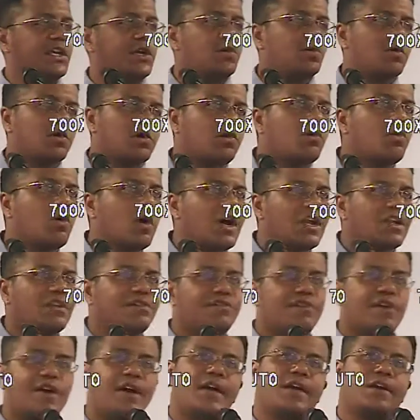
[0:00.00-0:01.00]
you were
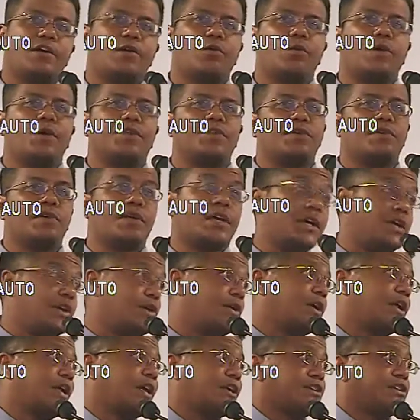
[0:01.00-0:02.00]
qualified or whether or not you
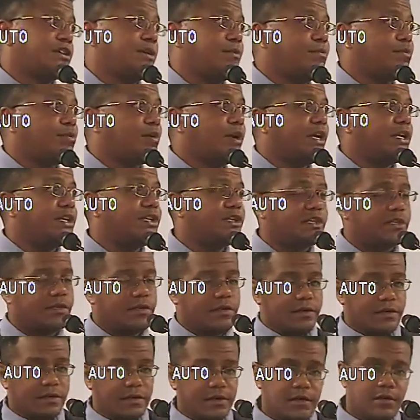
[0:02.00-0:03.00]
can actually preach.
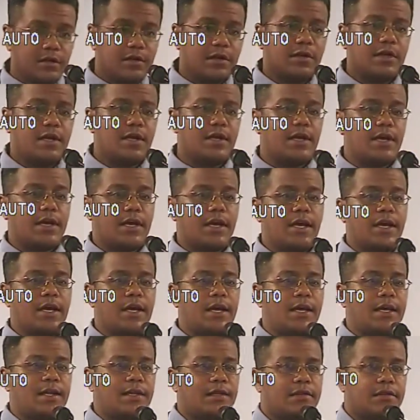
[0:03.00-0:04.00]

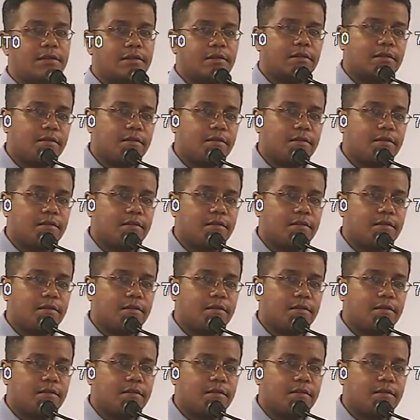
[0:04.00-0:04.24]
And